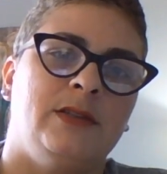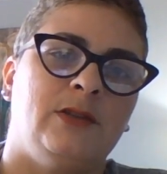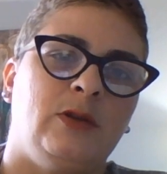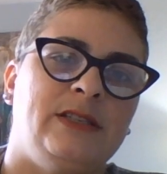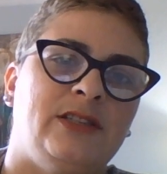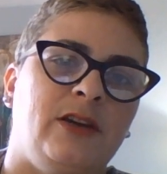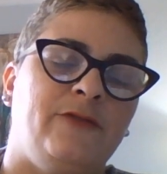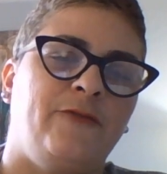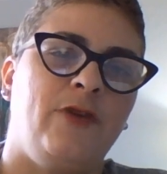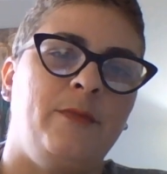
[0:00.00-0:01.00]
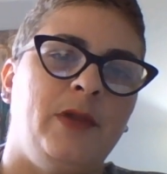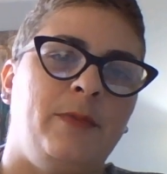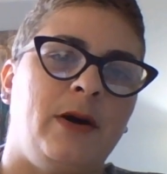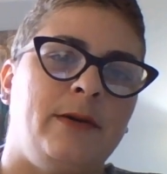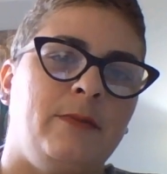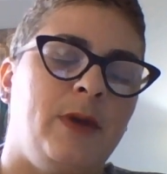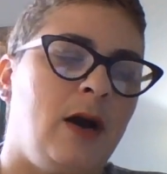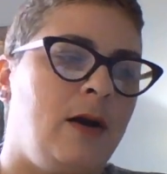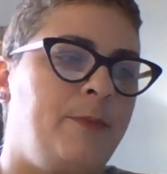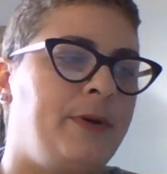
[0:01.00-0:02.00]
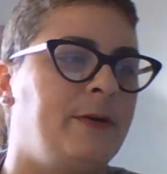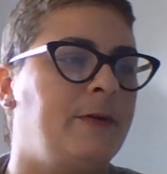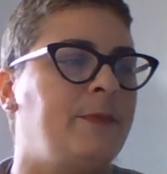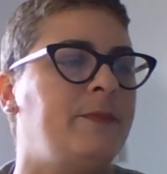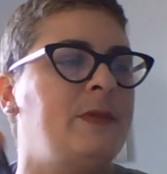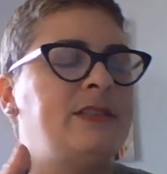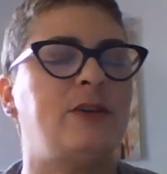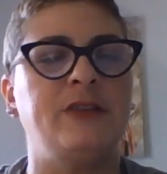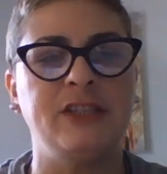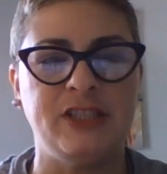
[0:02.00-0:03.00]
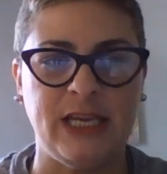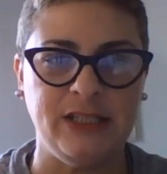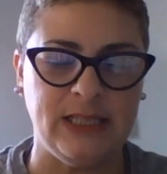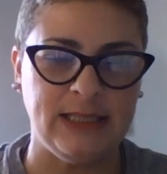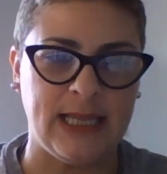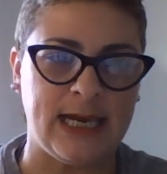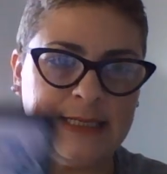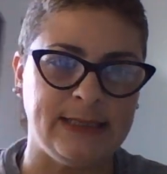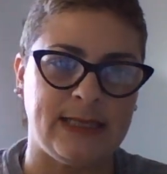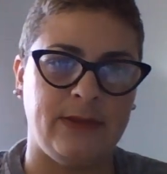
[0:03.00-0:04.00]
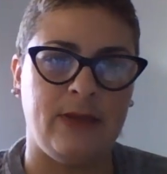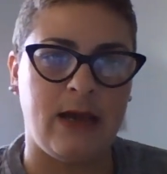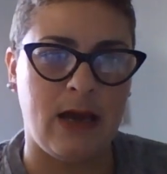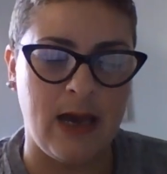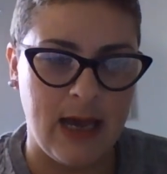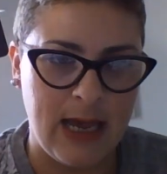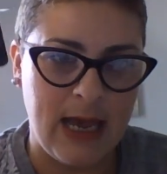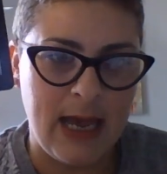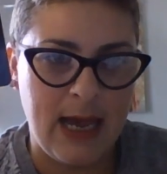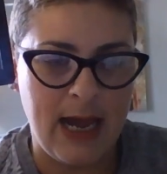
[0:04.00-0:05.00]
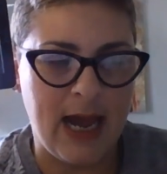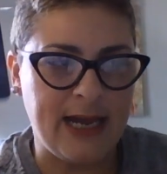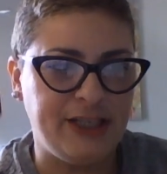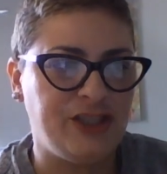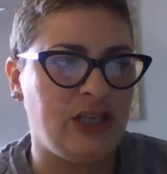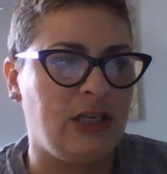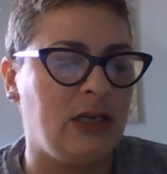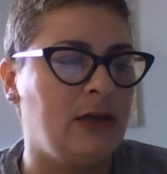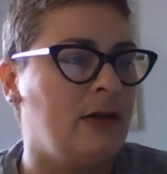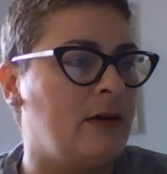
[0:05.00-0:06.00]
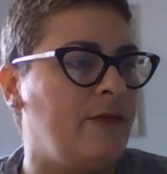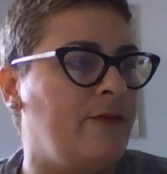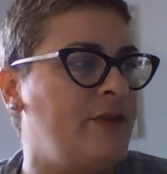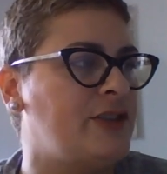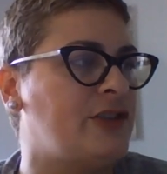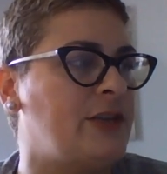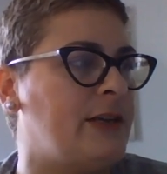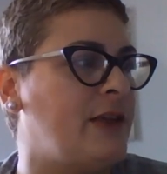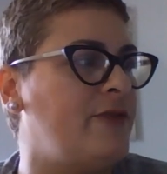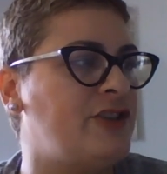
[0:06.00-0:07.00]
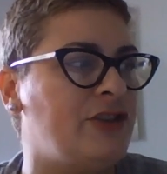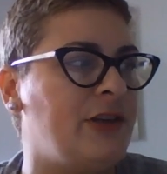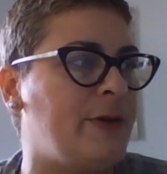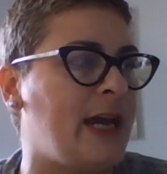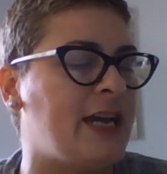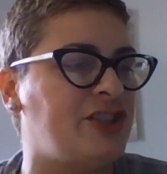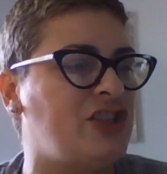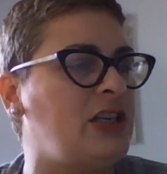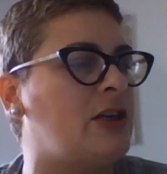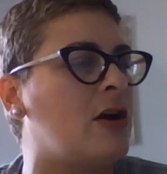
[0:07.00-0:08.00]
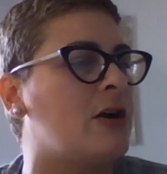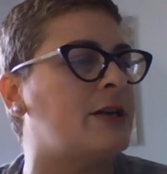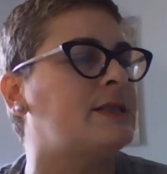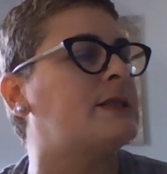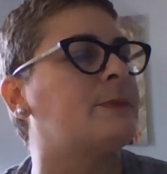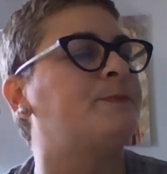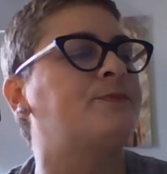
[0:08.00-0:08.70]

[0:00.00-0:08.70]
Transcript: So let's start from the bottom up. These are the changing lines in the I Ching vision, the visionary I Ching cards.